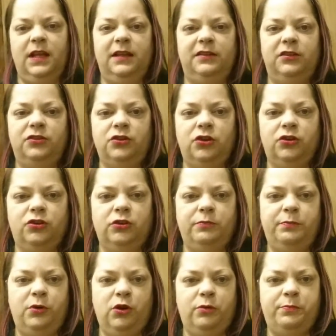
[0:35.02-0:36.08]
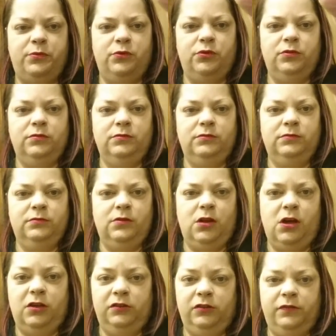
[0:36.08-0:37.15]
It's a darker purple,
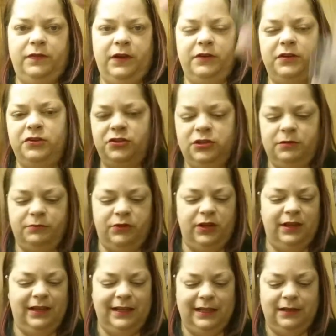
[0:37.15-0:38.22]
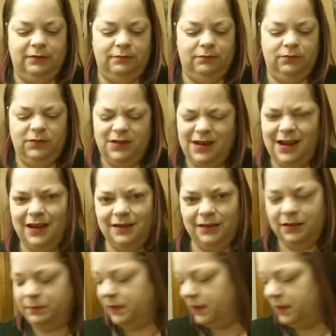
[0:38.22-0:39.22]
also very shimmery. Again, not the